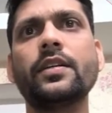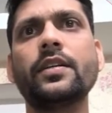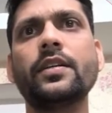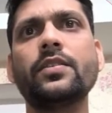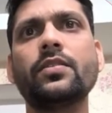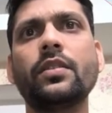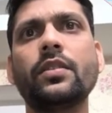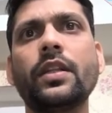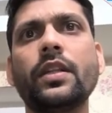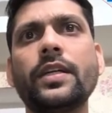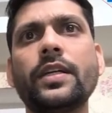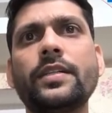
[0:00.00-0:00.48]

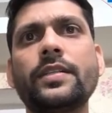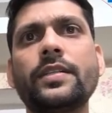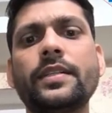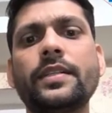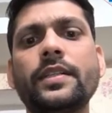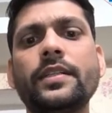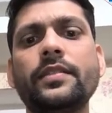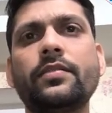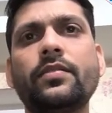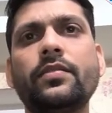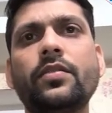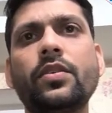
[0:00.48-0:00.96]
Let's see
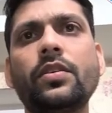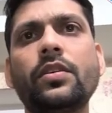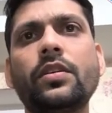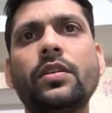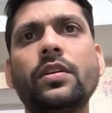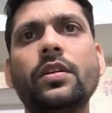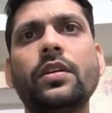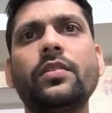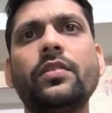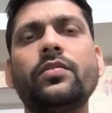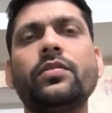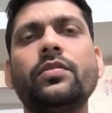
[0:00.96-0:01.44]
what
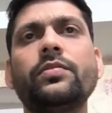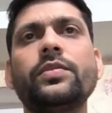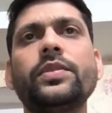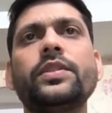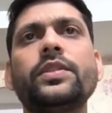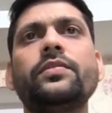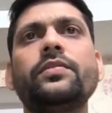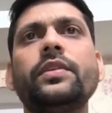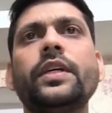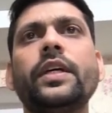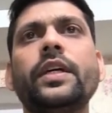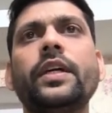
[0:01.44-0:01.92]
information
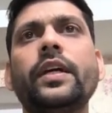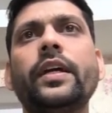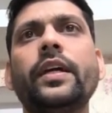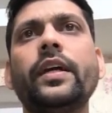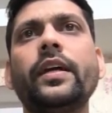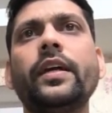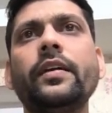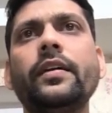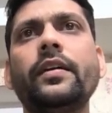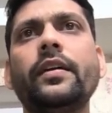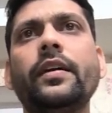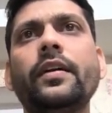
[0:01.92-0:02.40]
we are getting
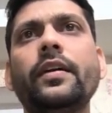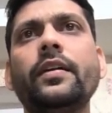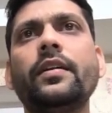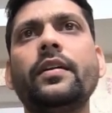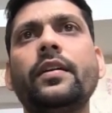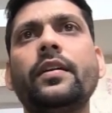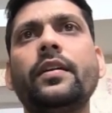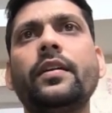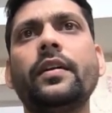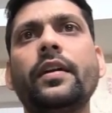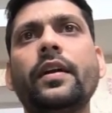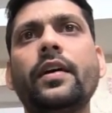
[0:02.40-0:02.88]
till
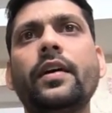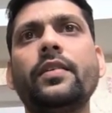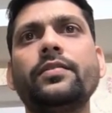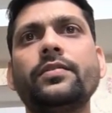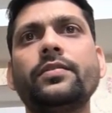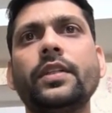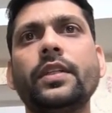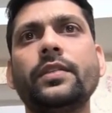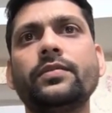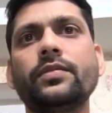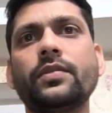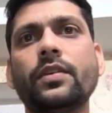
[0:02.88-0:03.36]
now
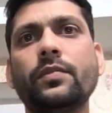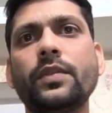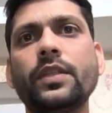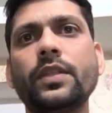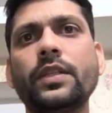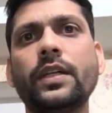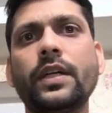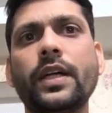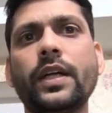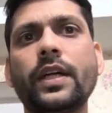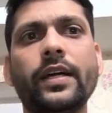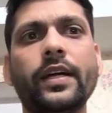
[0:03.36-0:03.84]
from the
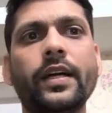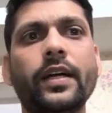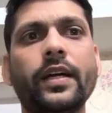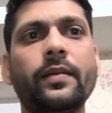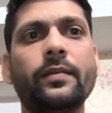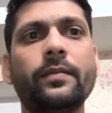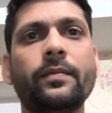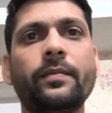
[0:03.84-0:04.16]
target.